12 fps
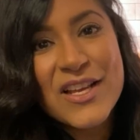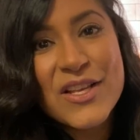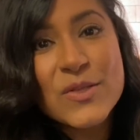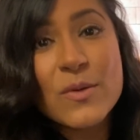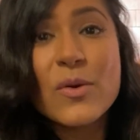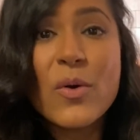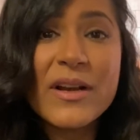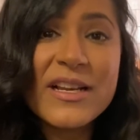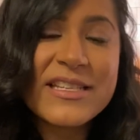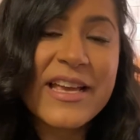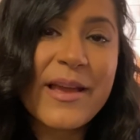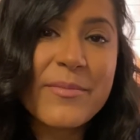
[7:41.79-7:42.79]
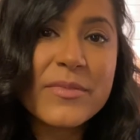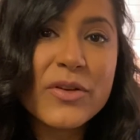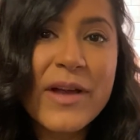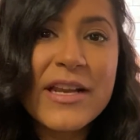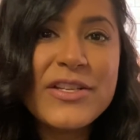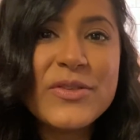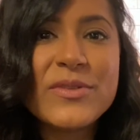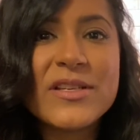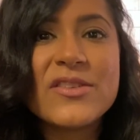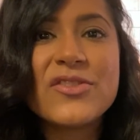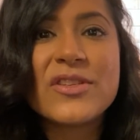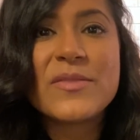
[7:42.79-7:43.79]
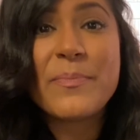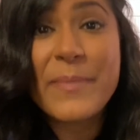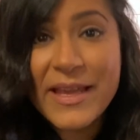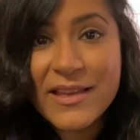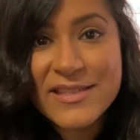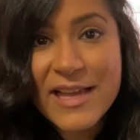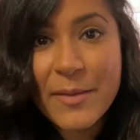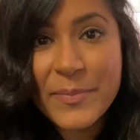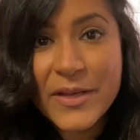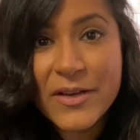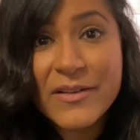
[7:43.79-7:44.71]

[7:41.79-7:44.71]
So according to him, gratitude doesn't just make us happier,